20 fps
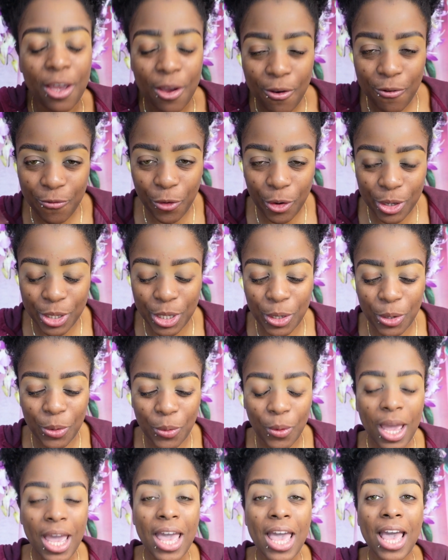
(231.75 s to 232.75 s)
for
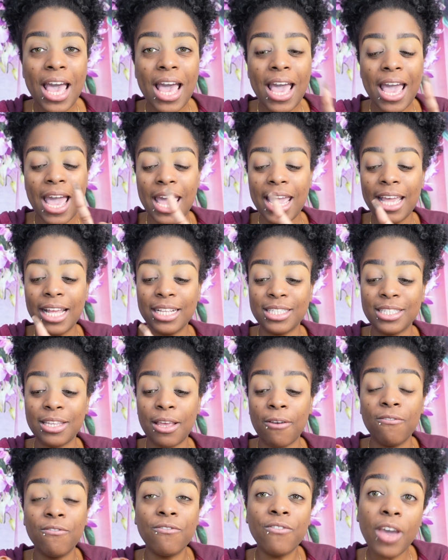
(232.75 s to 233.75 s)
you. It's
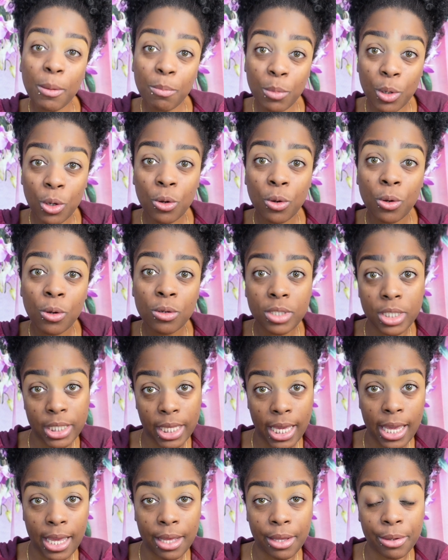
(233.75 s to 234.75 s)
Venmo
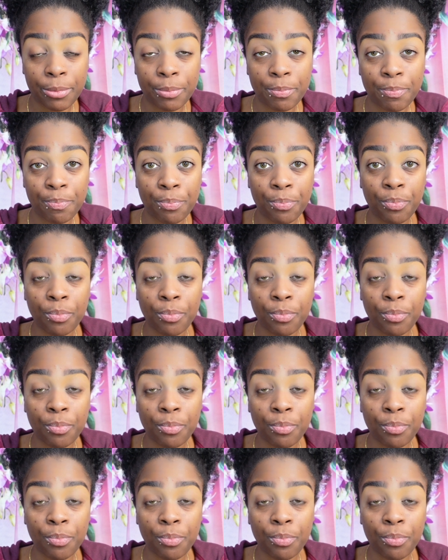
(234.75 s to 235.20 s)
scam,